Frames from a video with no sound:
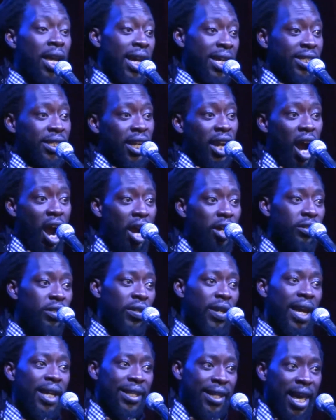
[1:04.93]
Cause the cards
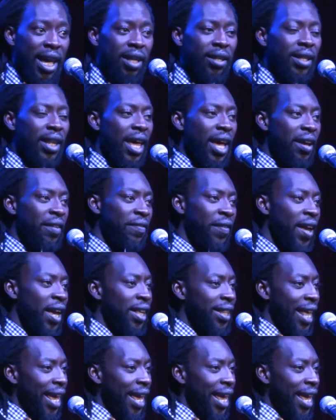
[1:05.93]
you get down life,